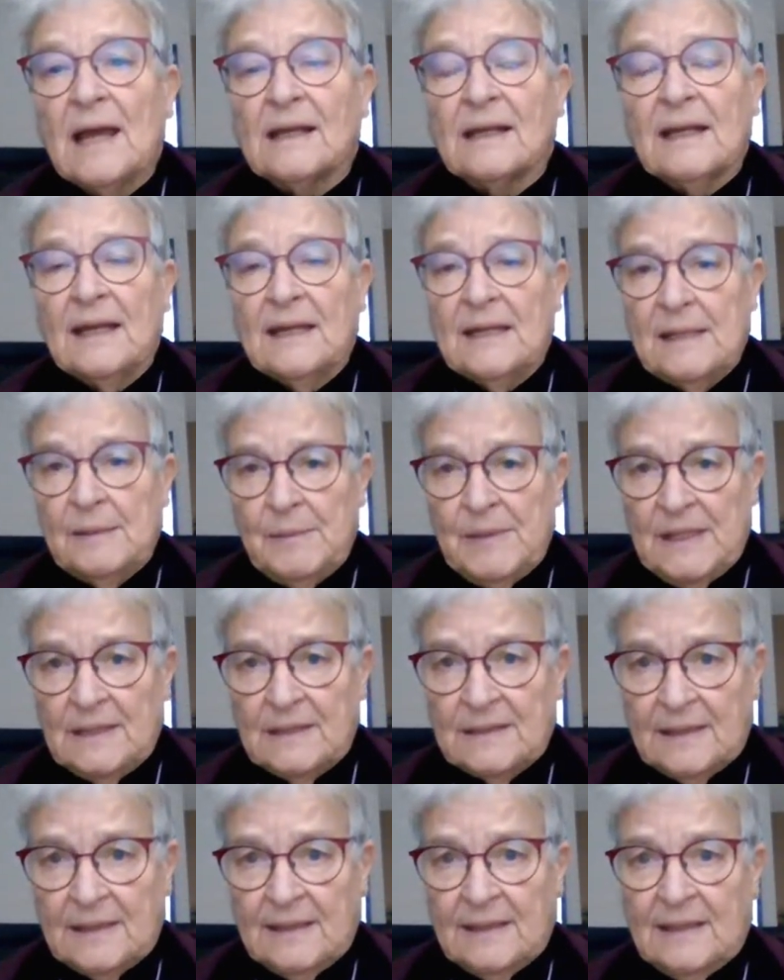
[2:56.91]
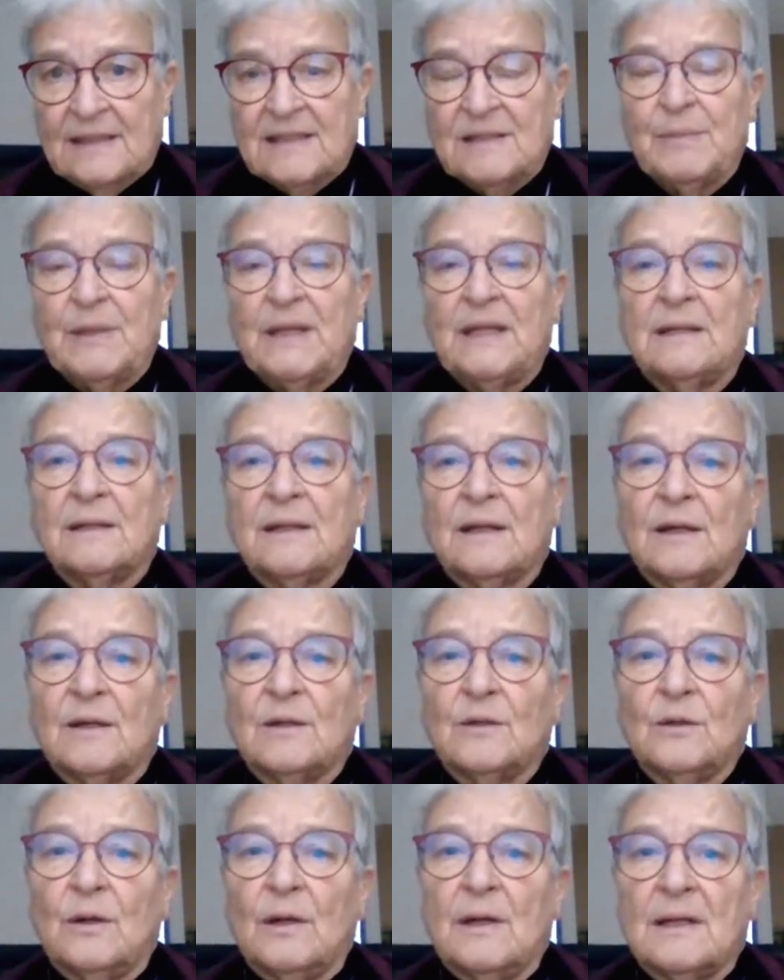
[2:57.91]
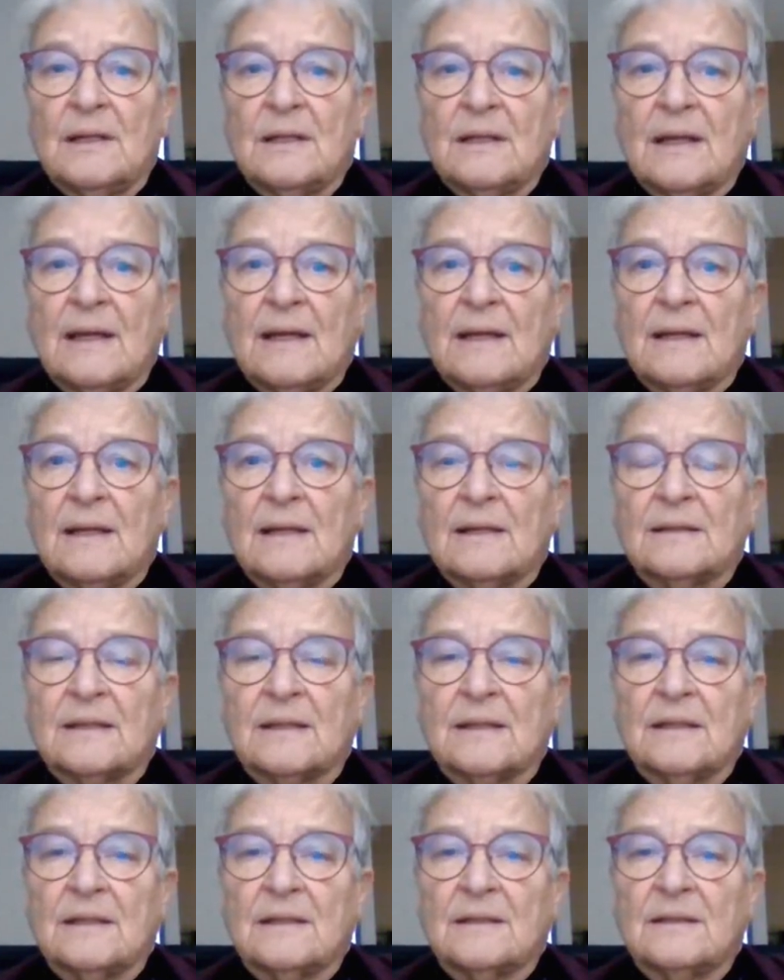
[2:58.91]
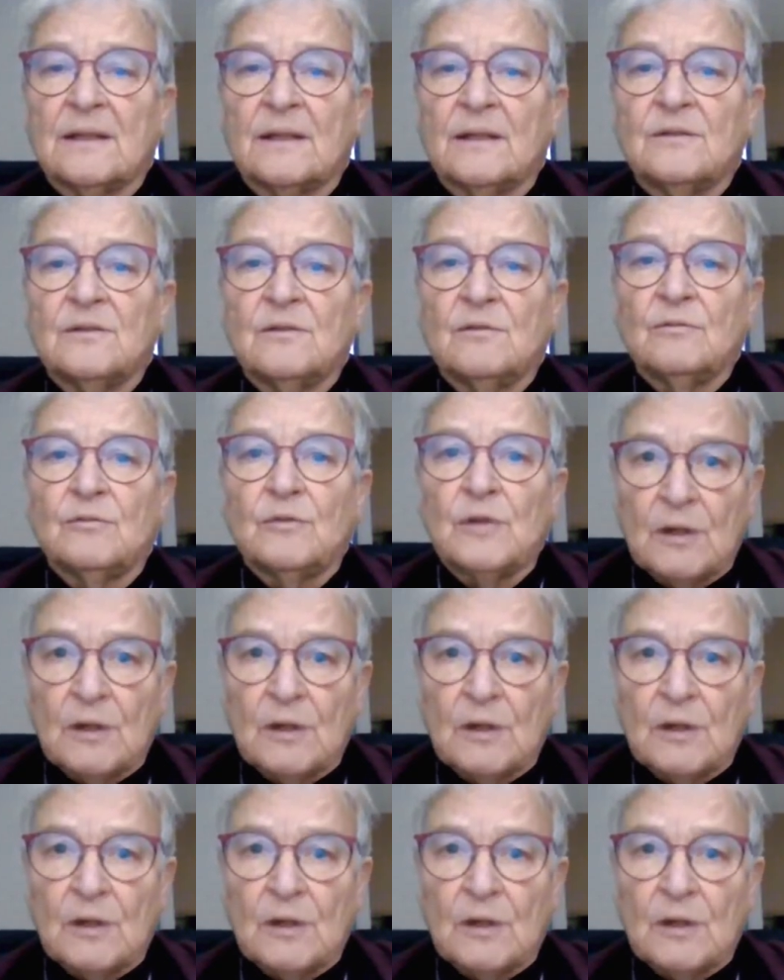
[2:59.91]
academies and has been the